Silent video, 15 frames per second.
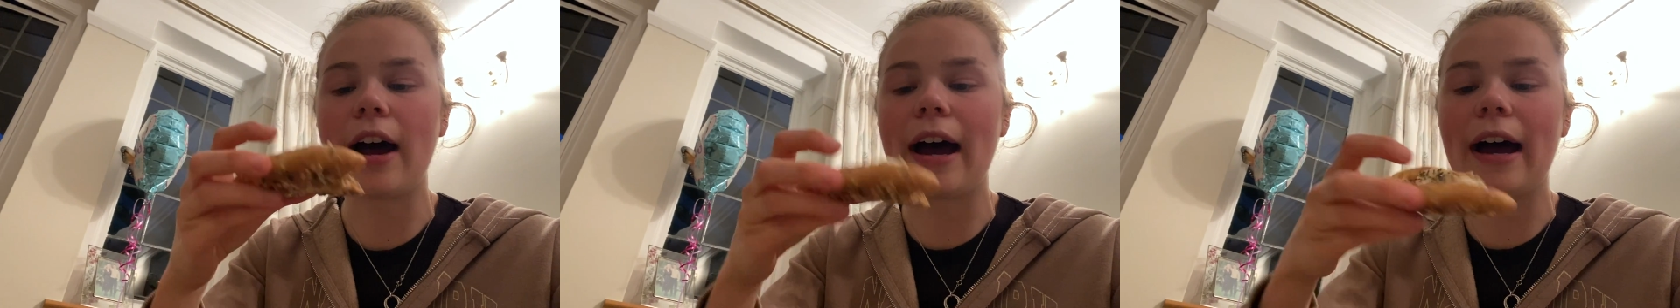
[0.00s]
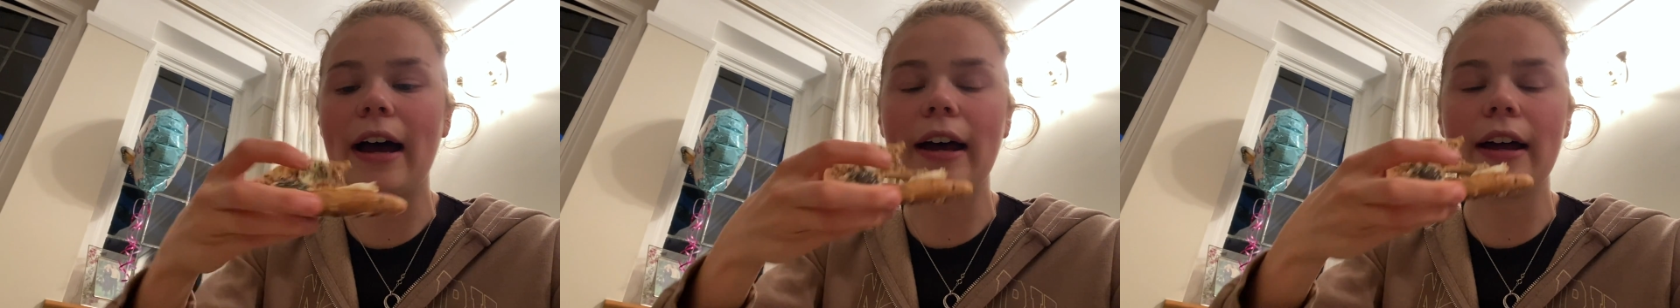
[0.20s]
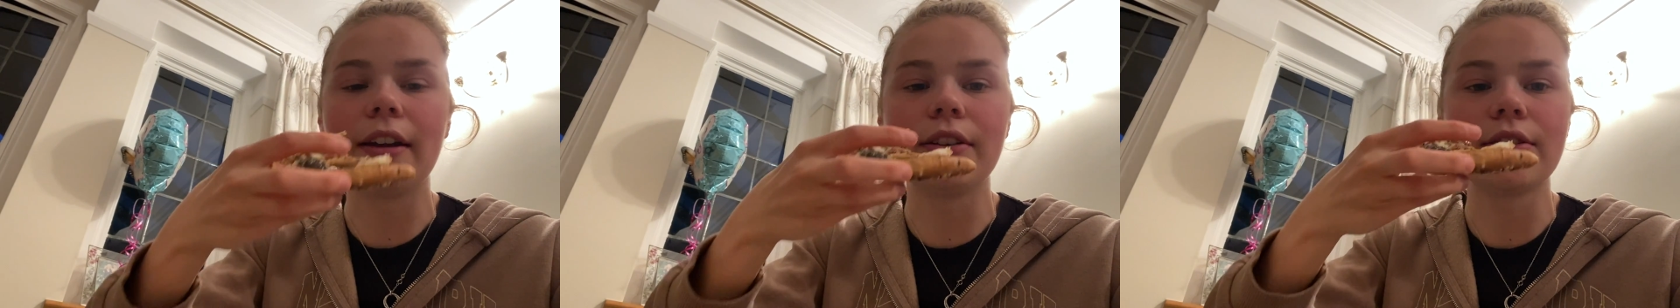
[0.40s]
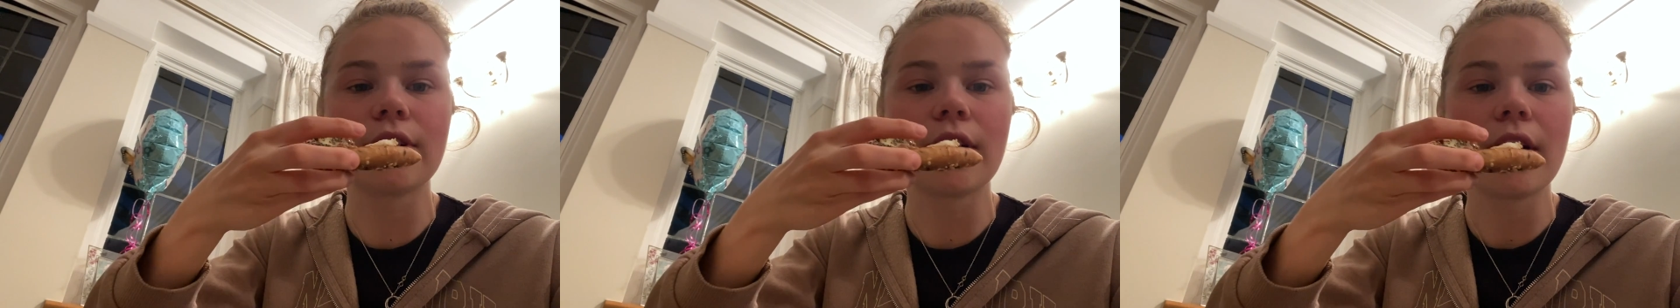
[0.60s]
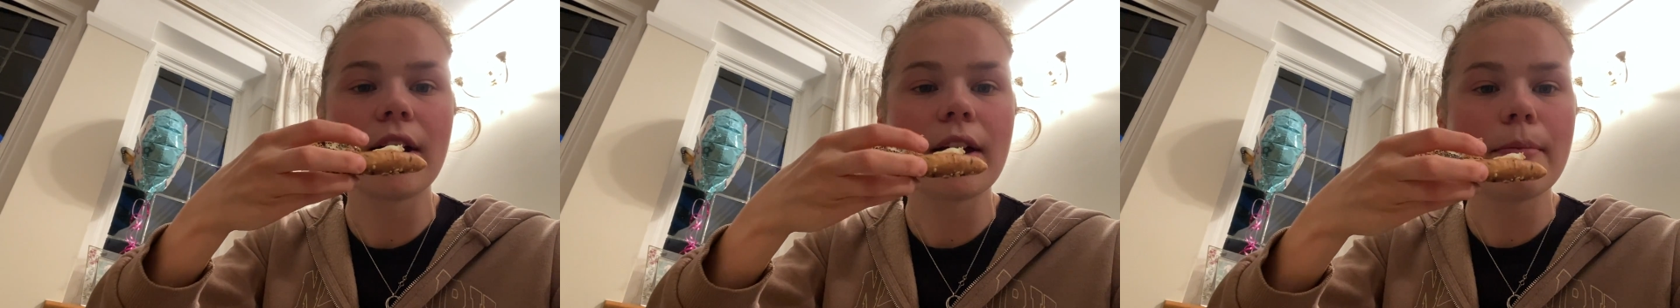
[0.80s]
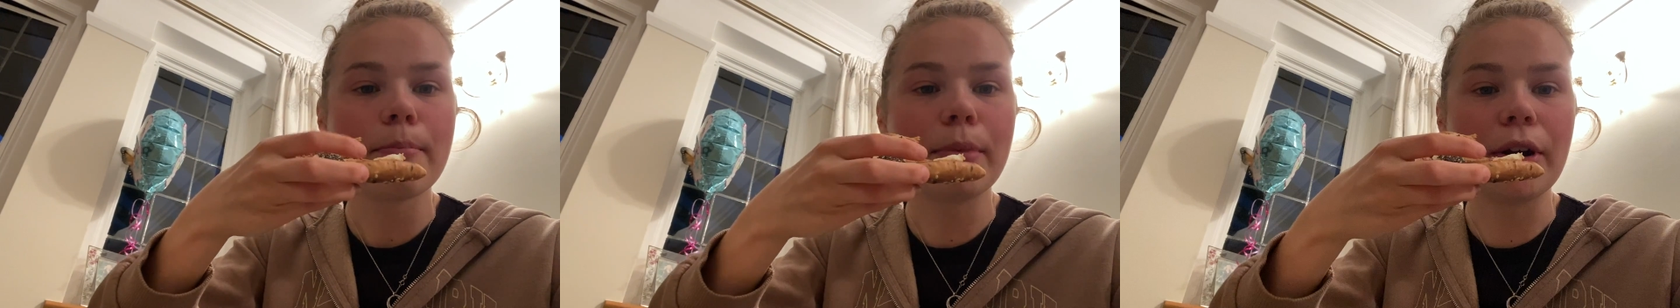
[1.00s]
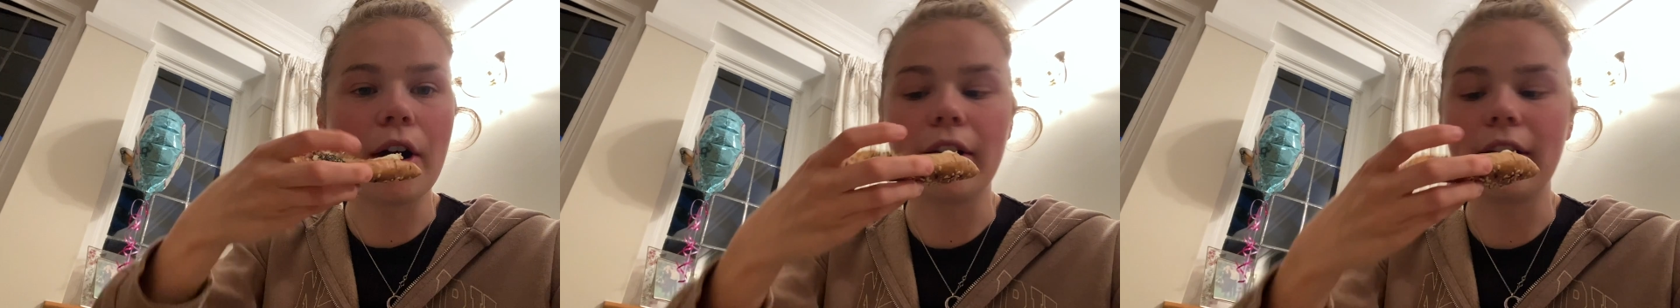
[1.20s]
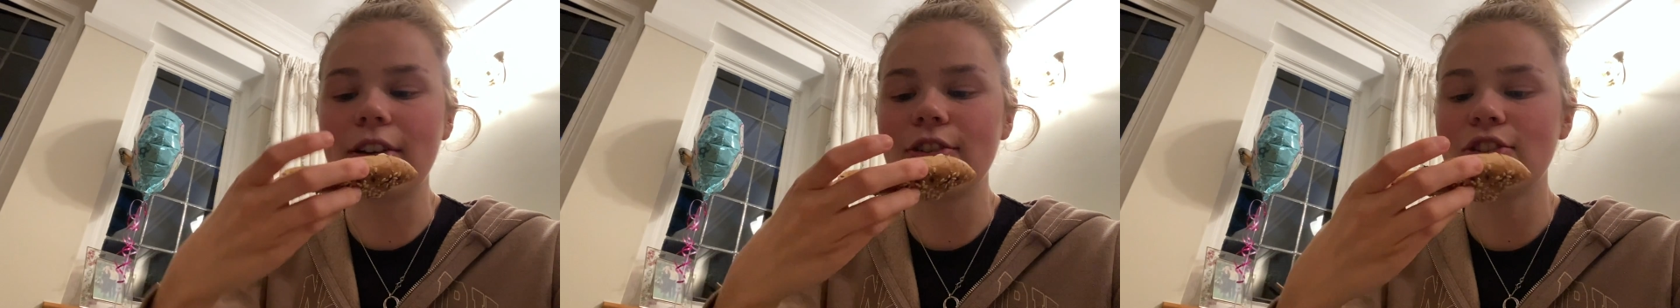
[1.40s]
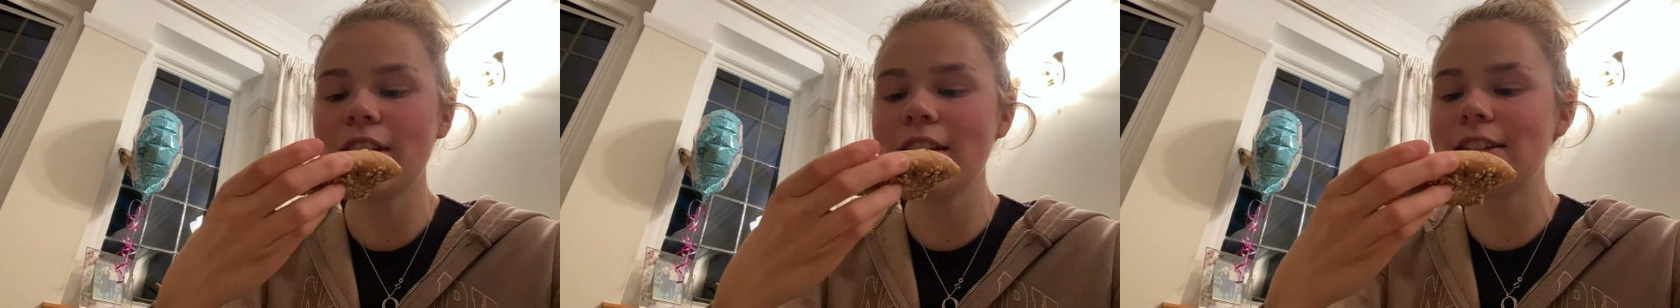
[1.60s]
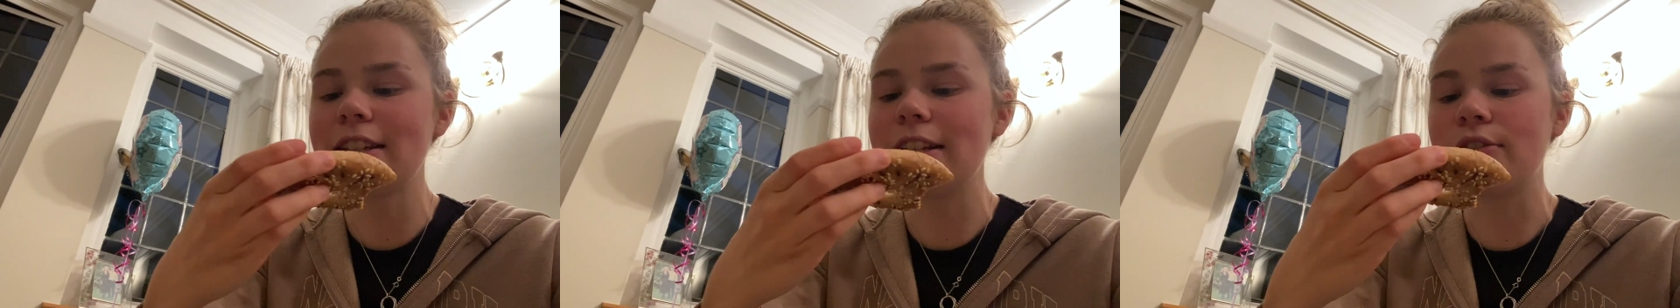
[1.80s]
and banana and
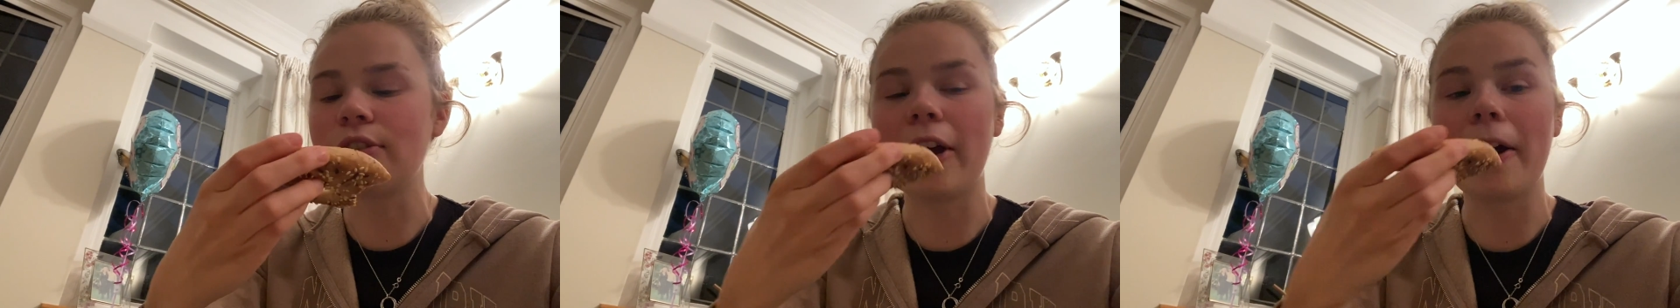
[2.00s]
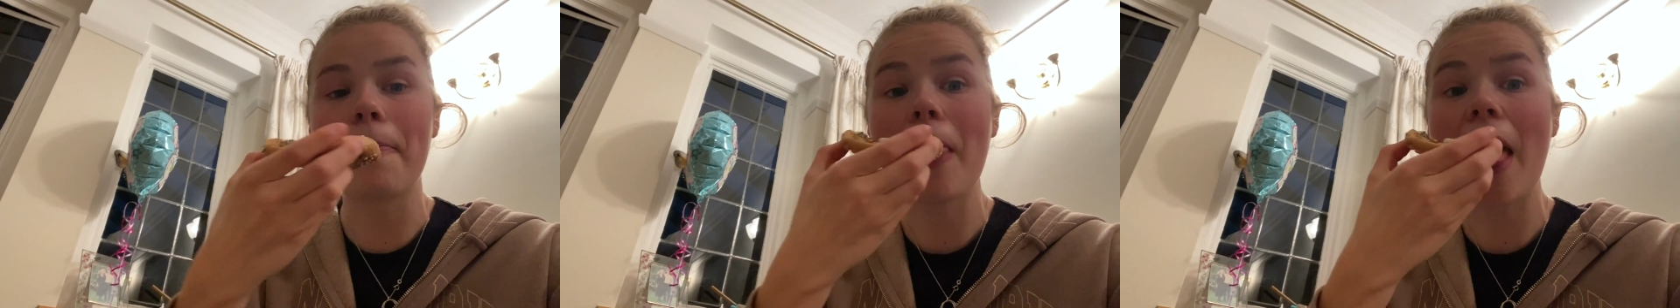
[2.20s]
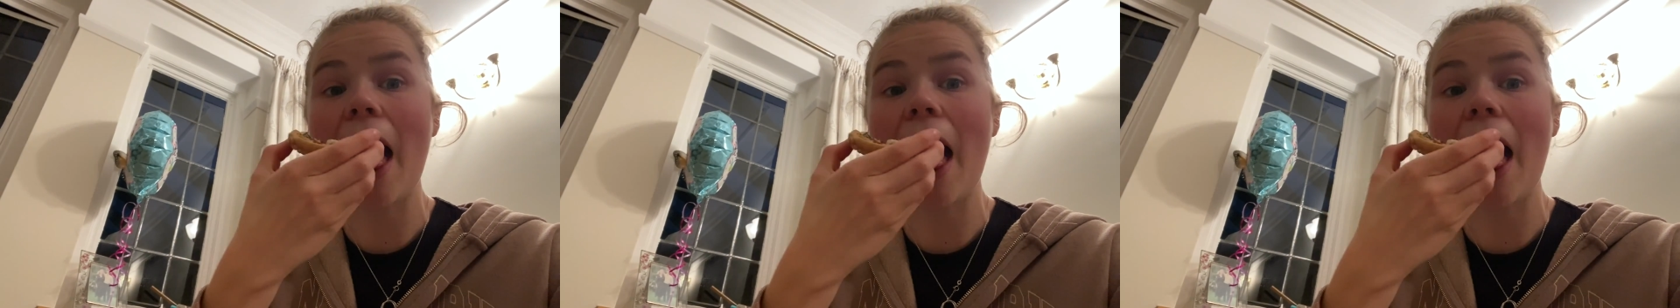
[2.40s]
chia seeds on it.